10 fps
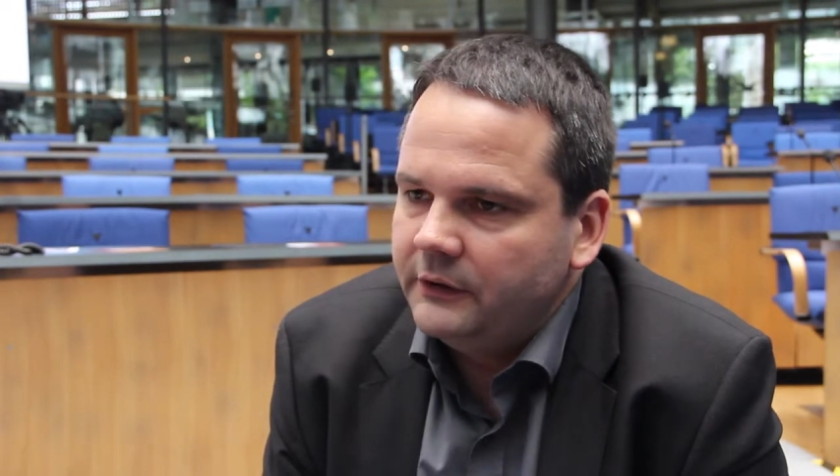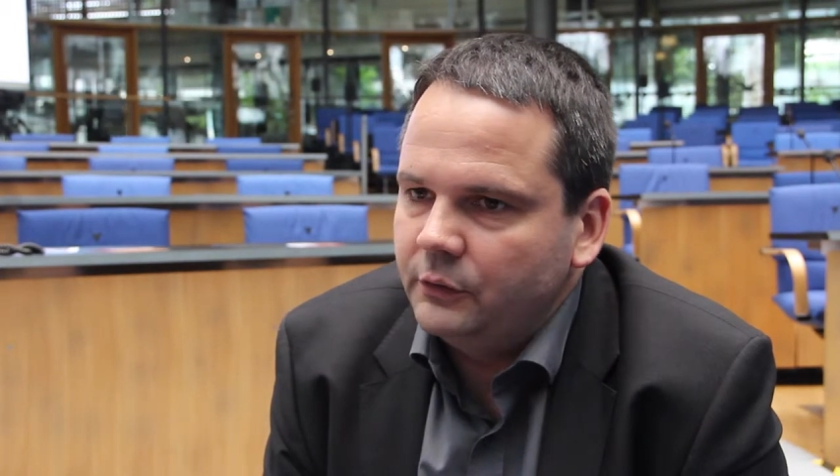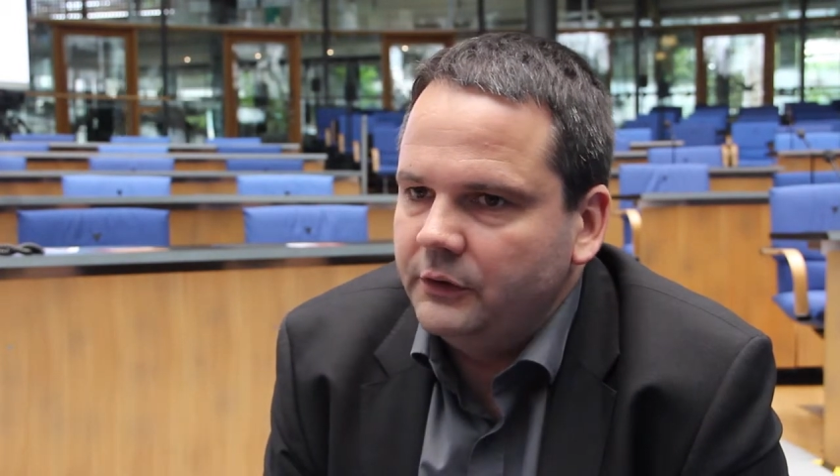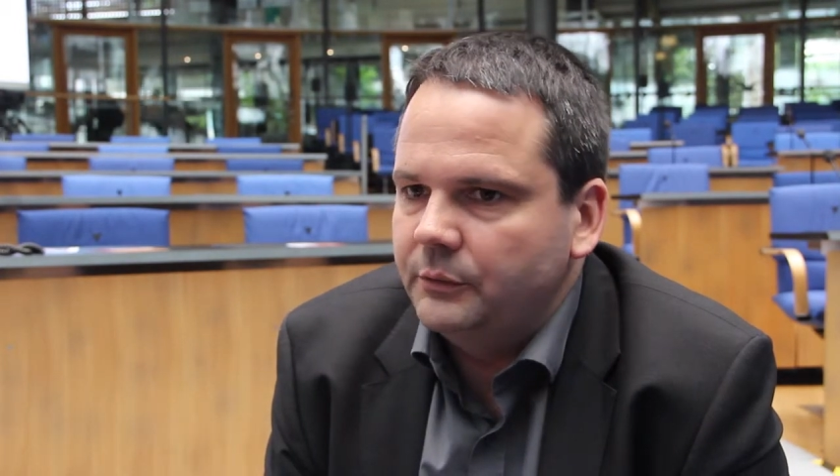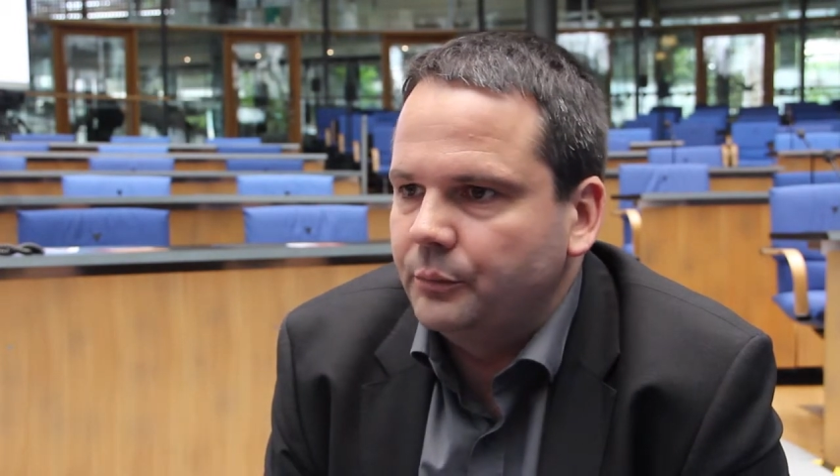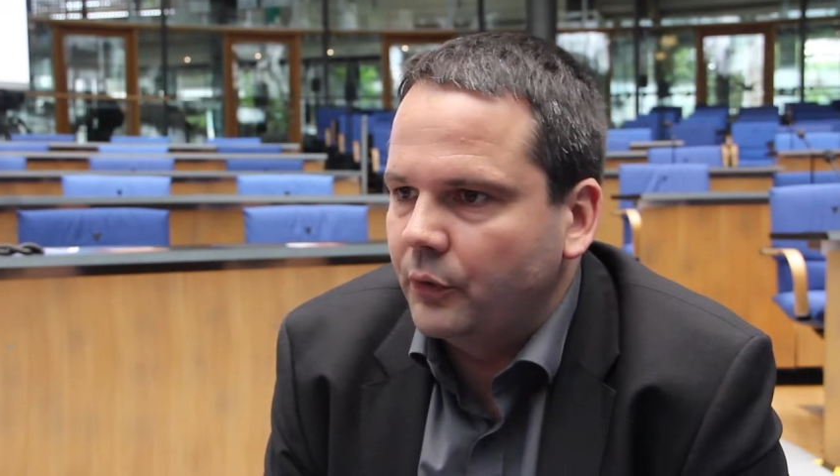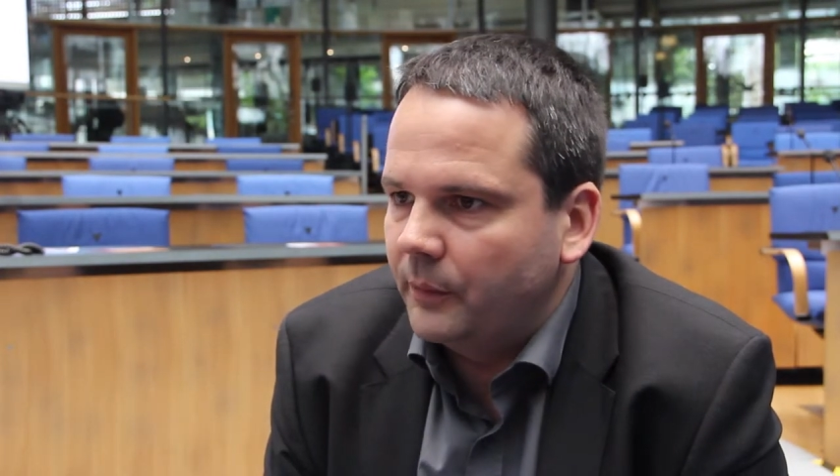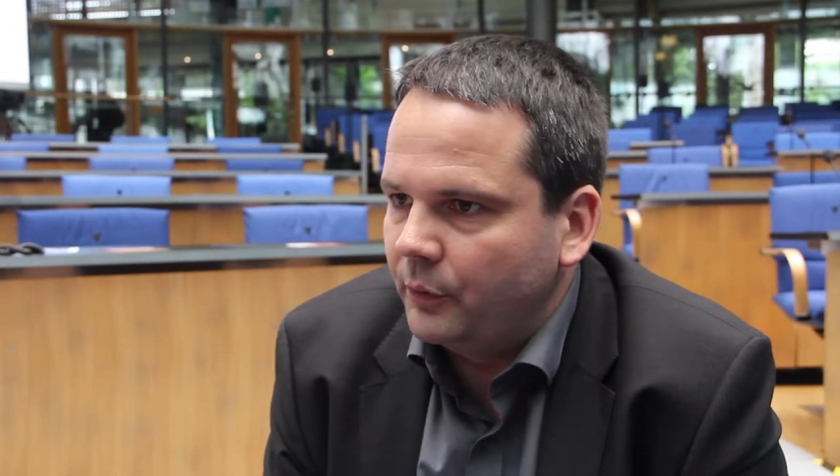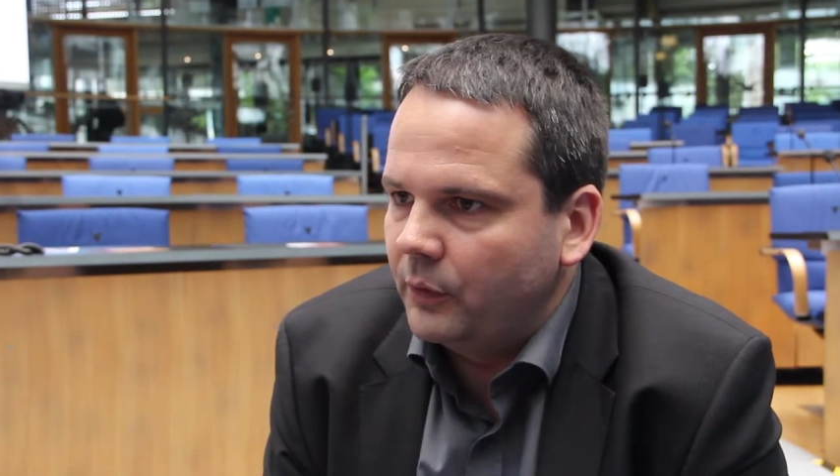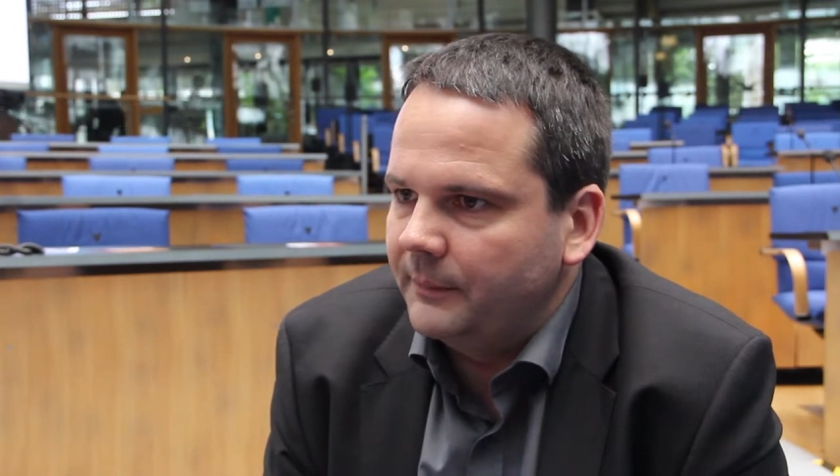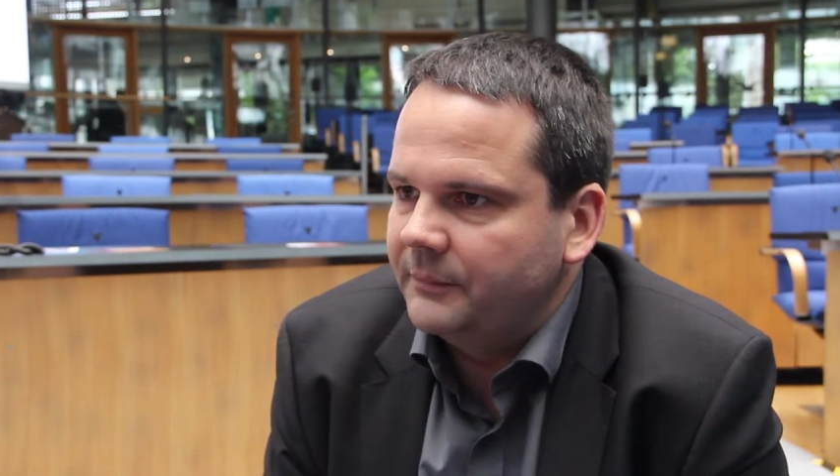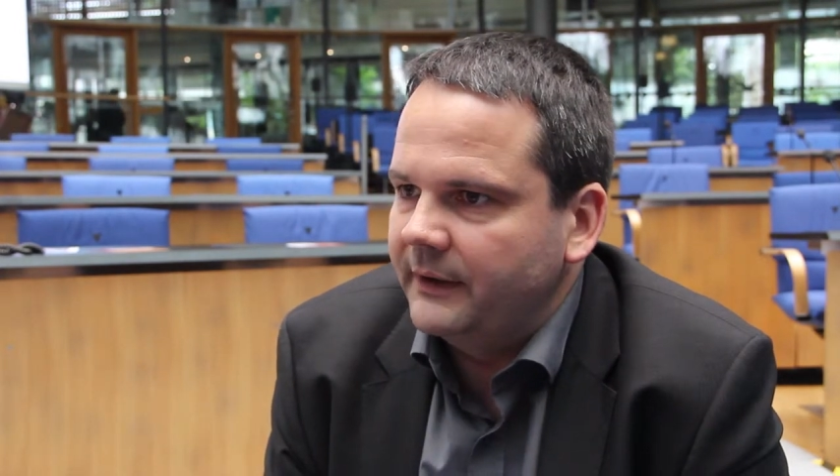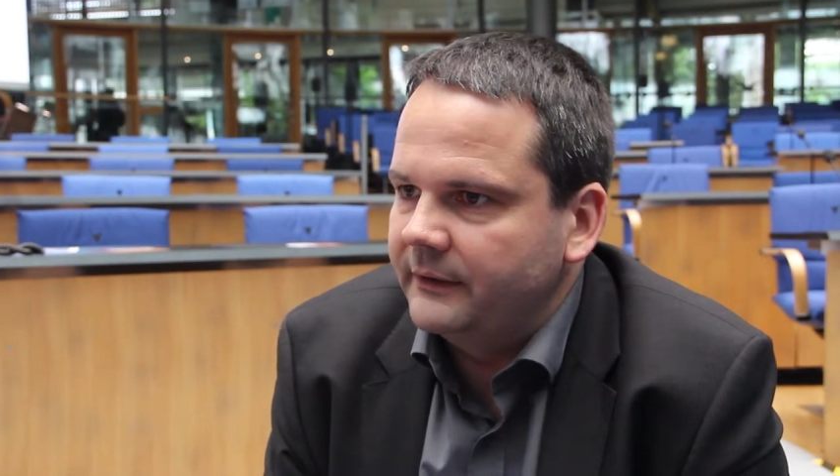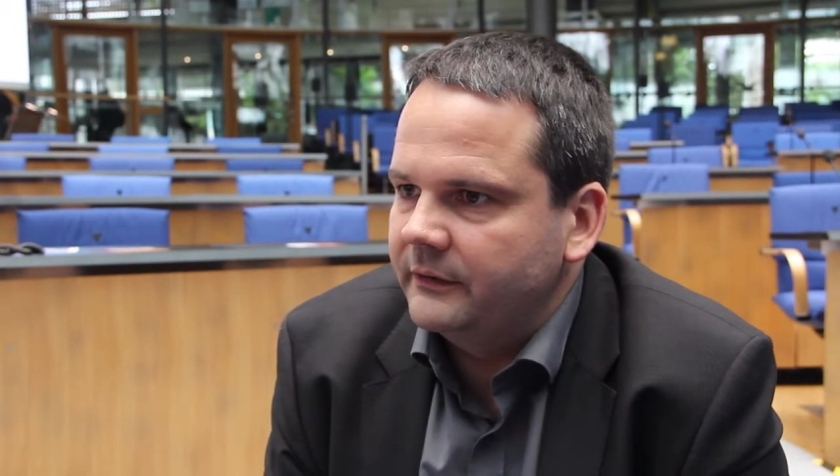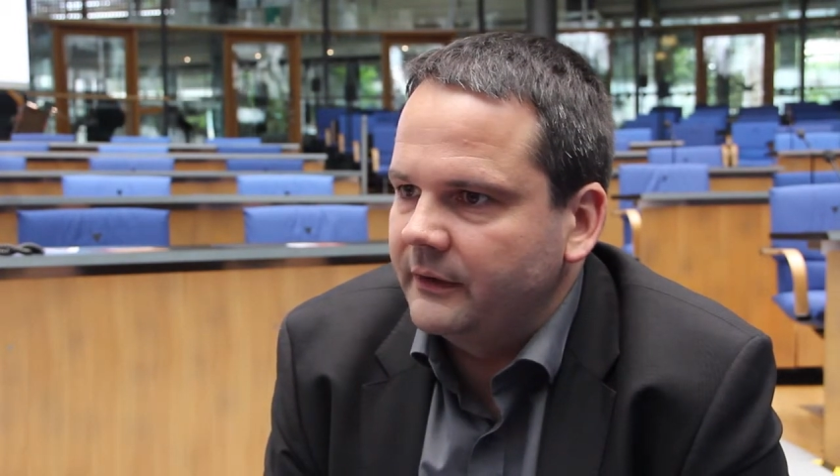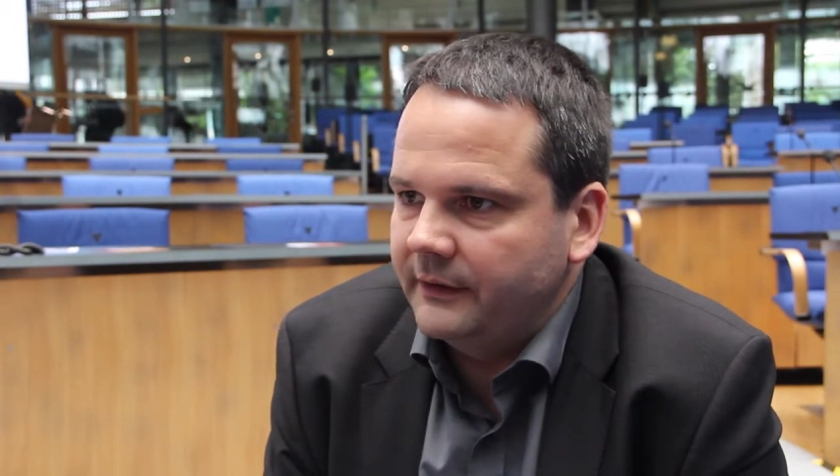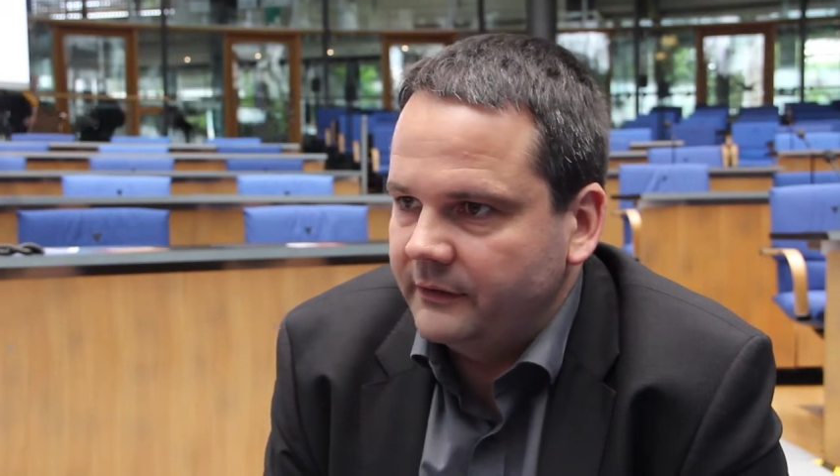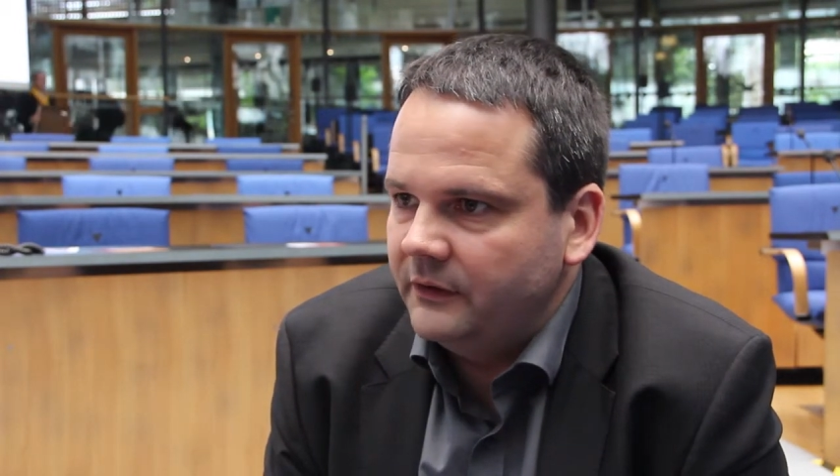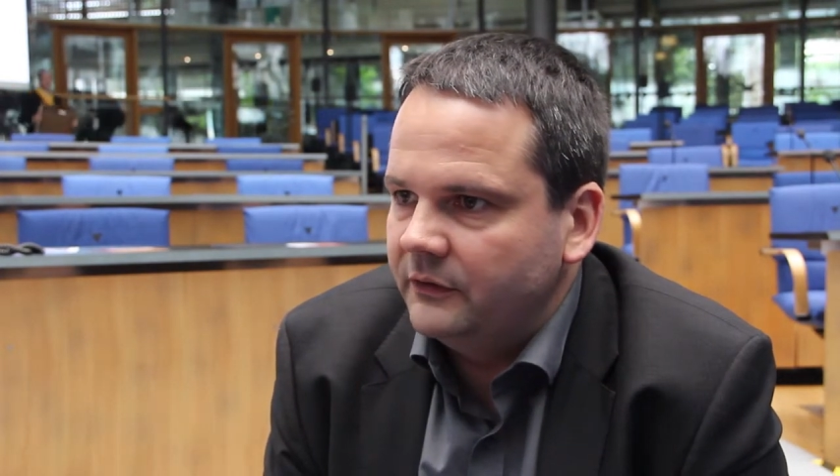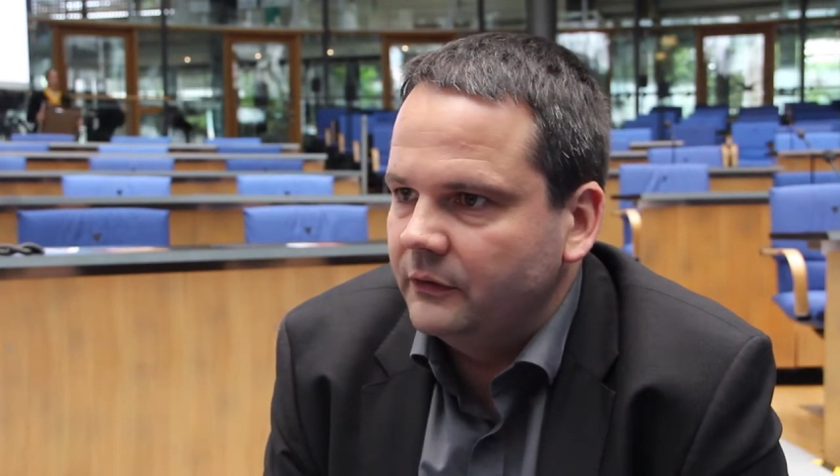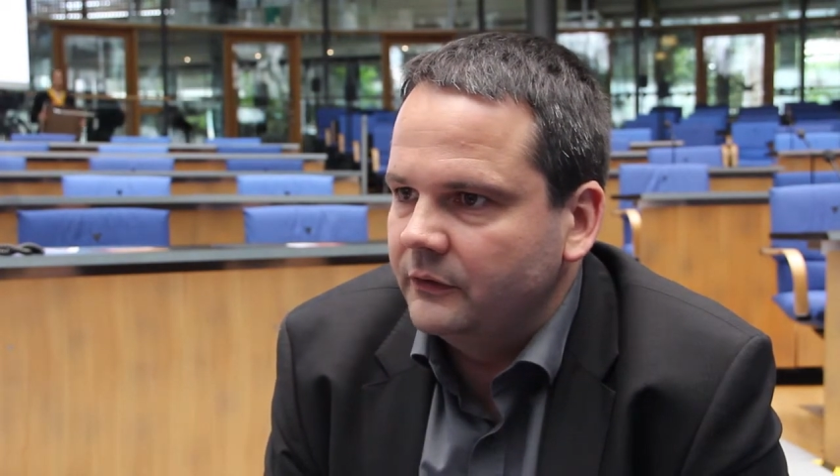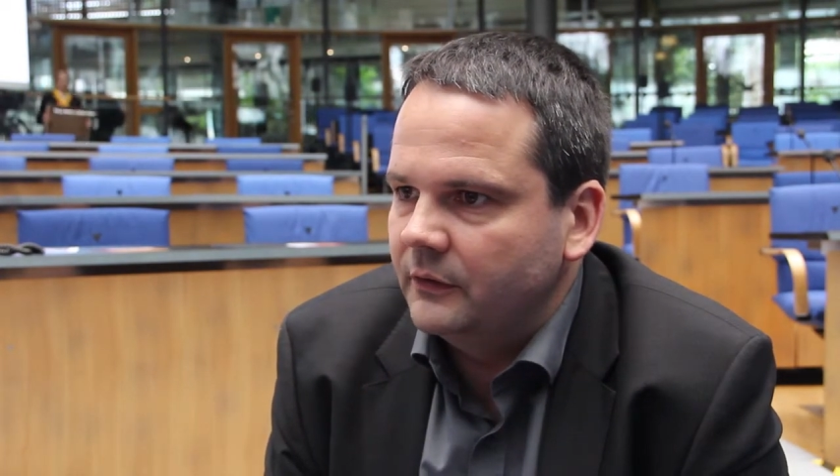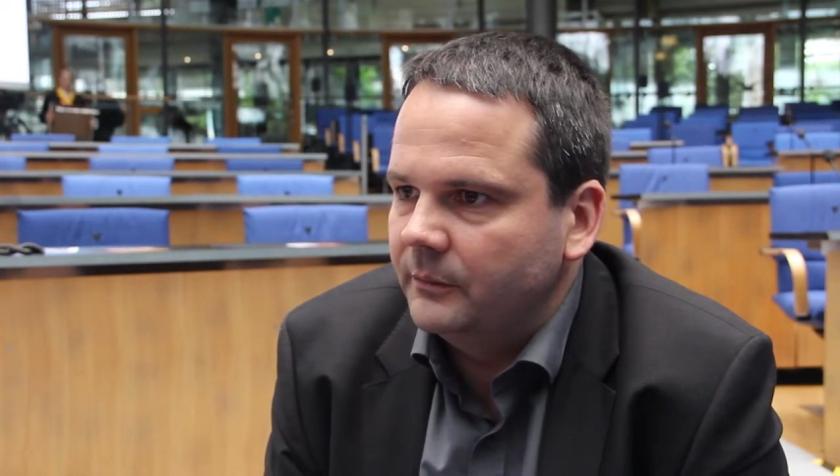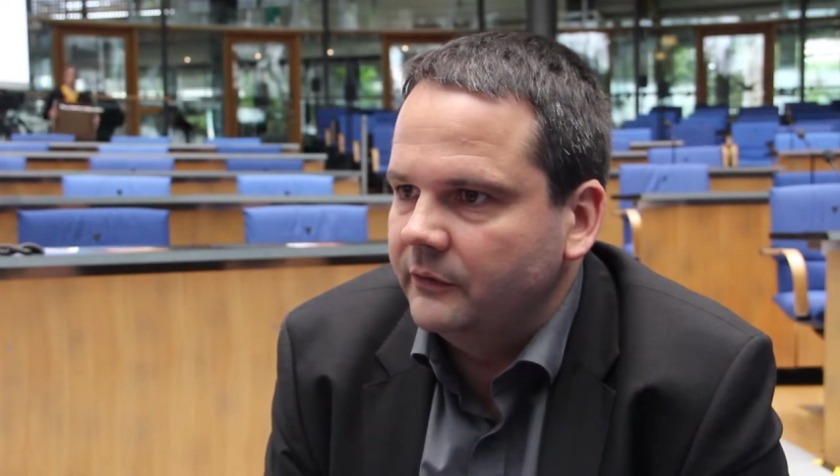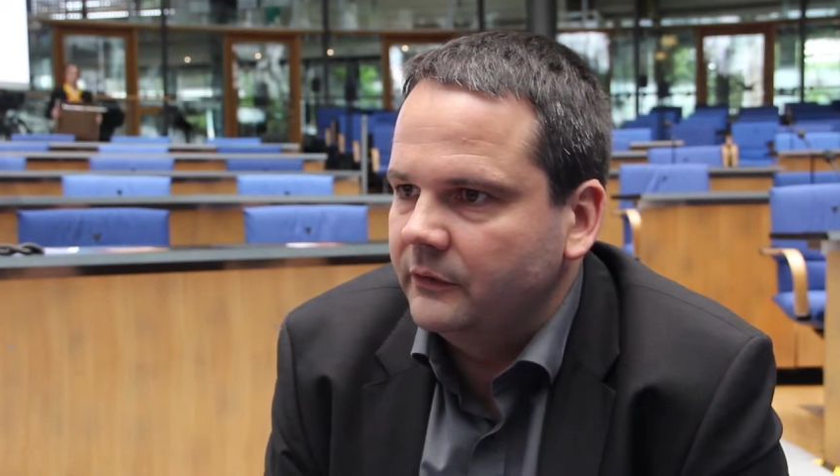you need proper update IT systems,